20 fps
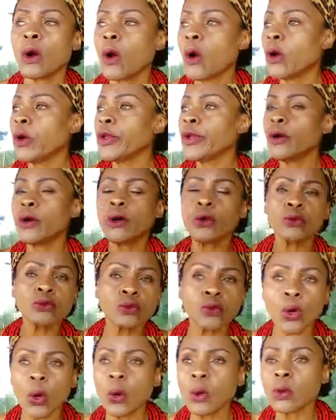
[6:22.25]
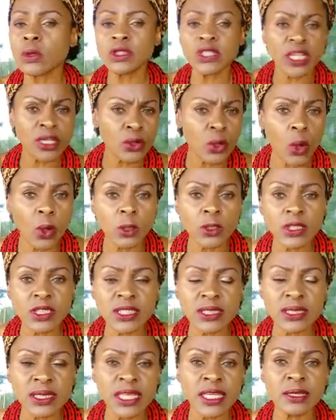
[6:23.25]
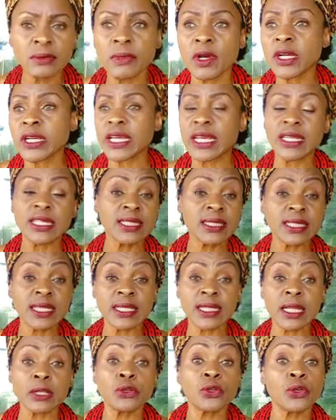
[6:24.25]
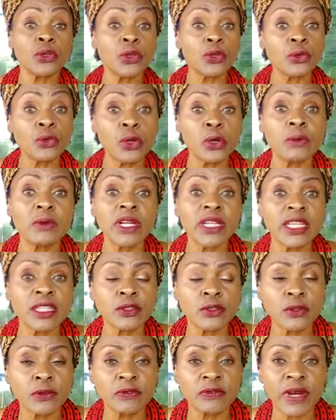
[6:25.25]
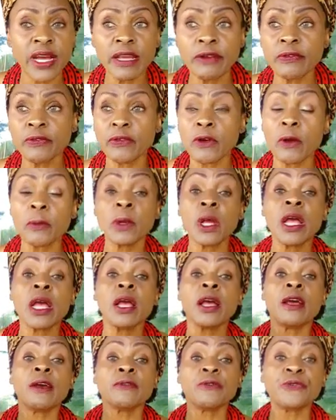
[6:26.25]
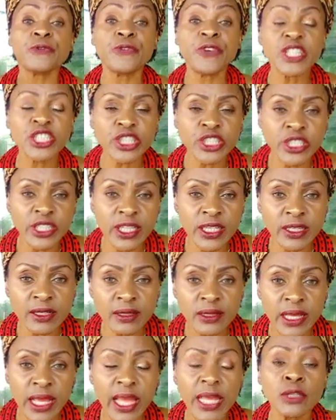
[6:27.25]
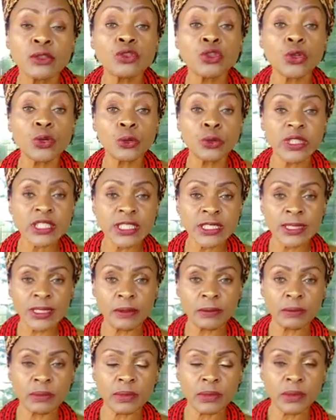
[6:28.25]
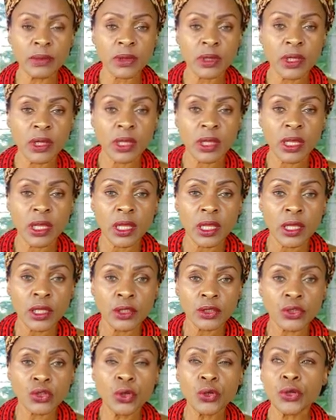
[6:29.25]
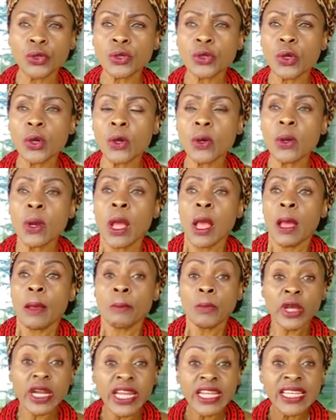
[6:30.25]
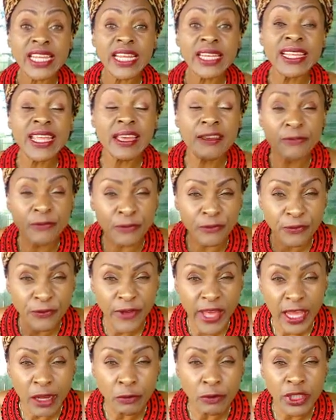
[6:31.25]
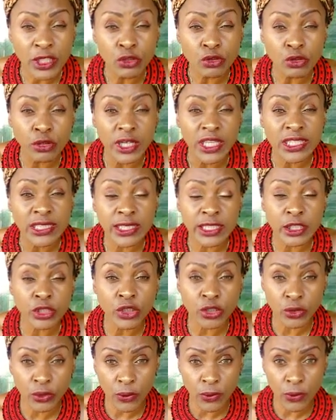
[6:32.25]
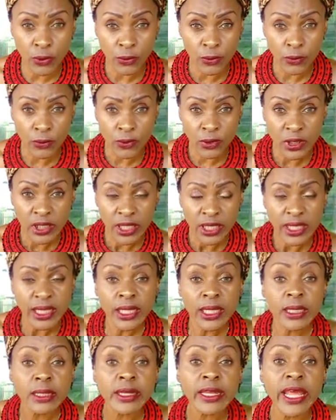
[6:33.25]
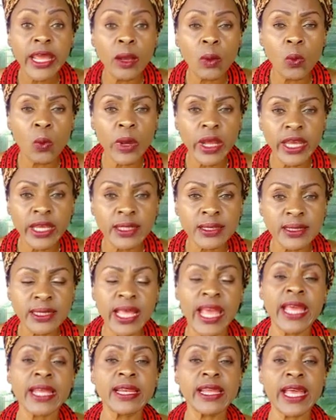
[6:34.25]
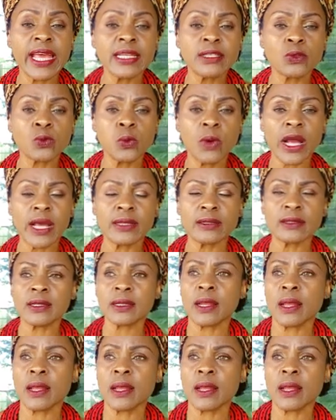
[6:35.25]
oil, gold, and all these things, manganese. And do you know what they survive from? Fishing and tourism. So, you know, but and yet they're very traditional in their ways. And guess what?